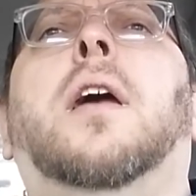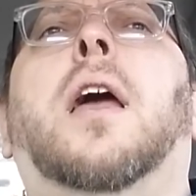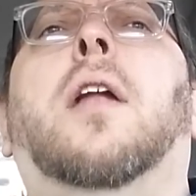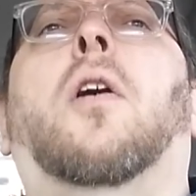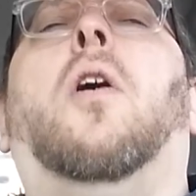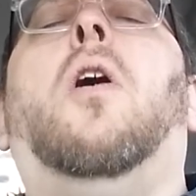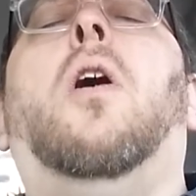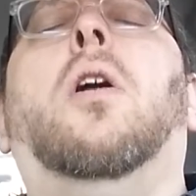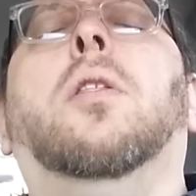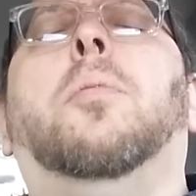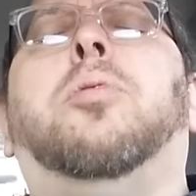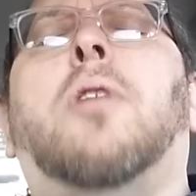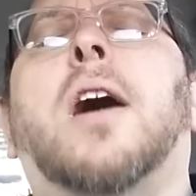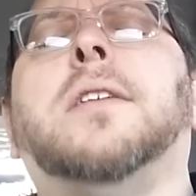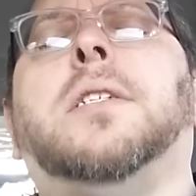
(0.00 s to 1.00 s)
and all the
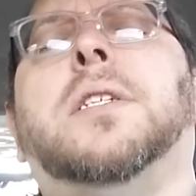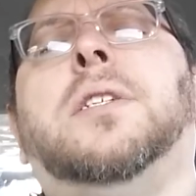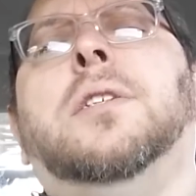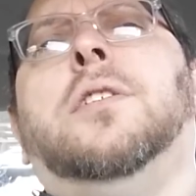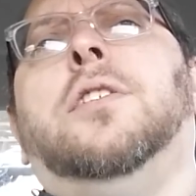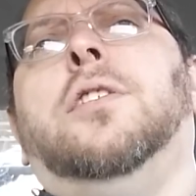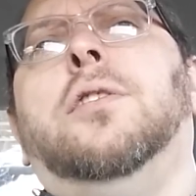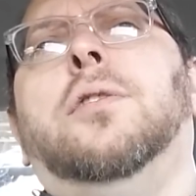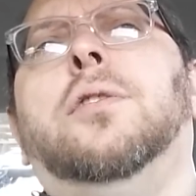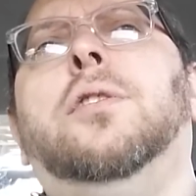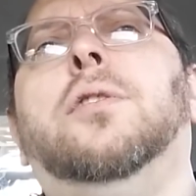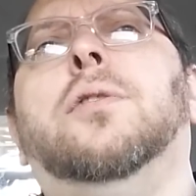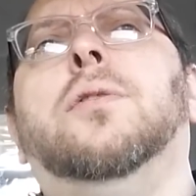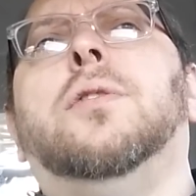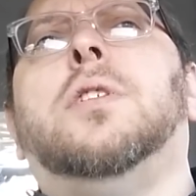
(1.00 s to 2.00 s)
processes you
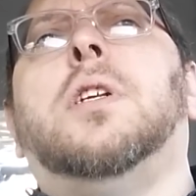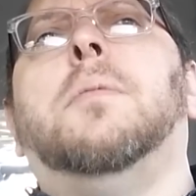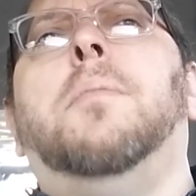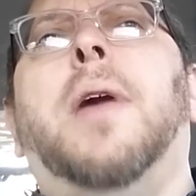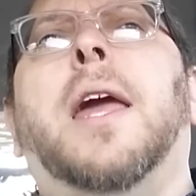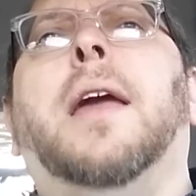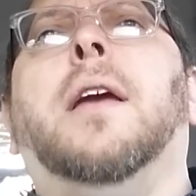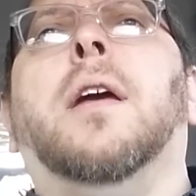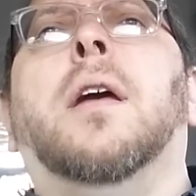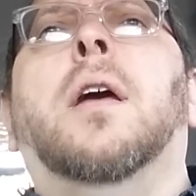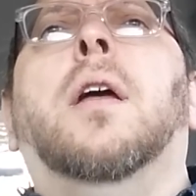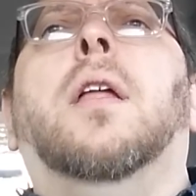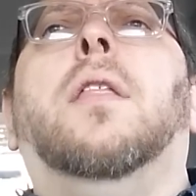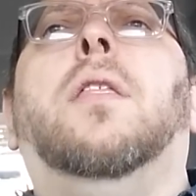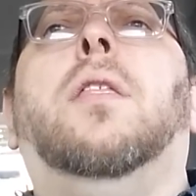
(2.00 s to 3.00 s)
use to make
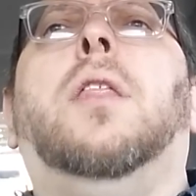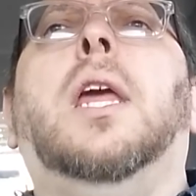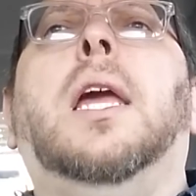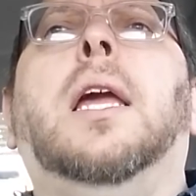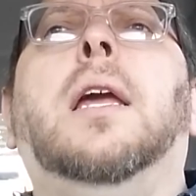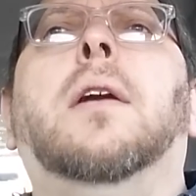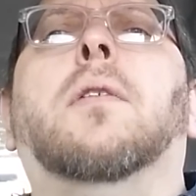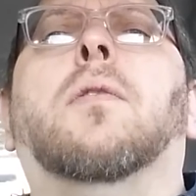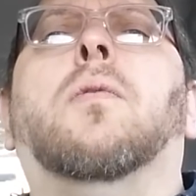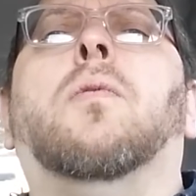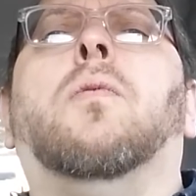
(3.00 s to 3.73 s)
the